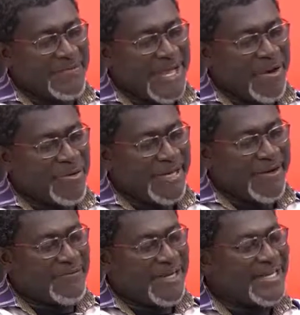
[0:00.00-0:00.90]
It would
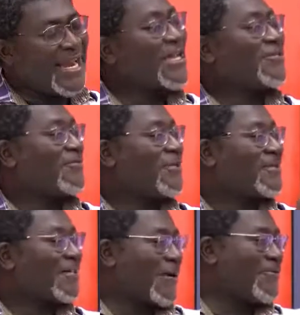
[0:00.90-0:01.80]
have been nice of me
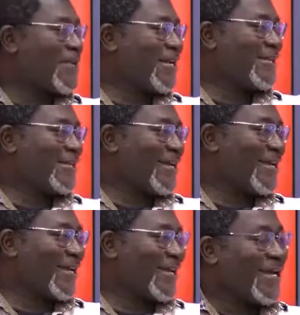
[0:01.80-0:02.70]
to come here today,
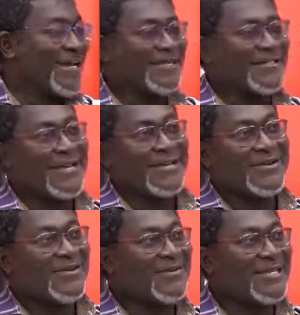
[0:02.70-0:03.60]
Nana, and say,
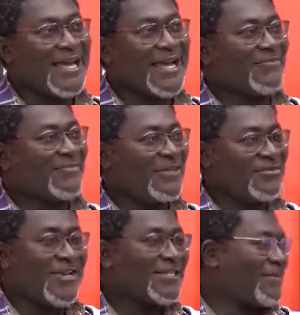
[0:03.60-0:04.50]
yeah, the
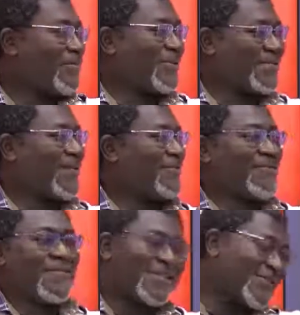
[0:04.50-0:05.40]
trends are positive,
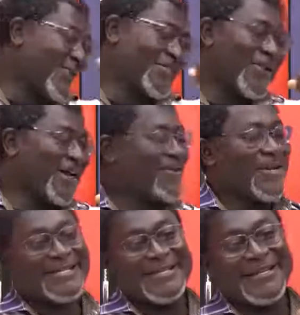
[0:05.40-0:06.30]
everything's going in the right
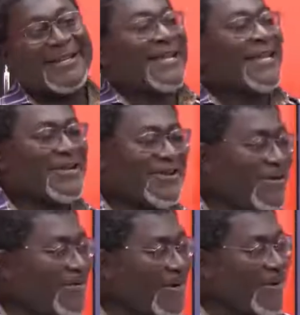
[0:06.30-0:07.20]
direction,
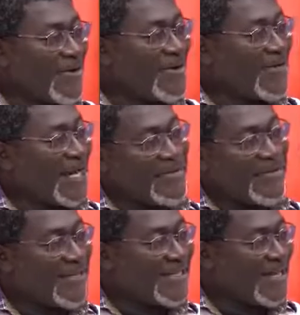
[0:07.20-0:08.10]
we can all be
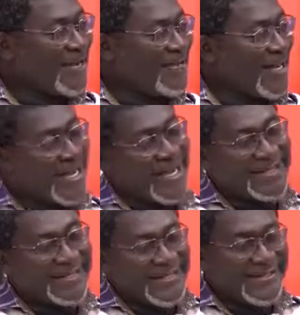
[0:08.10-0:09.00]
happy, take off our
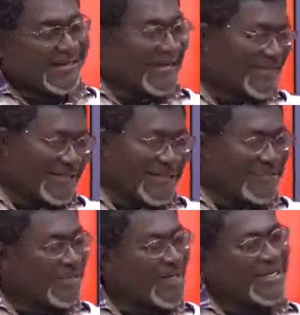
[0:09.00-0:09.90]
hats and
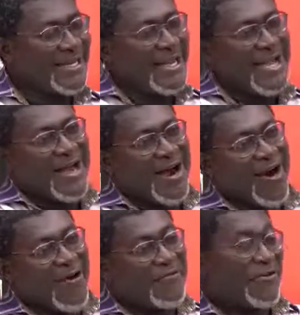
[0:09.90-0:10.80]
celebrate.
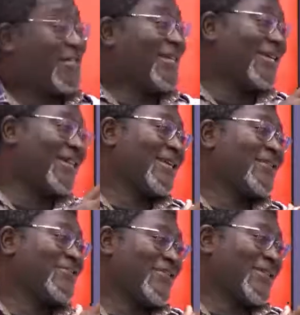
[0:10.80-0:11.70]
Unfortunately, that
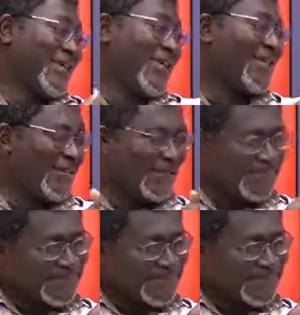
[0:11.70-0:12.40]
is not the case.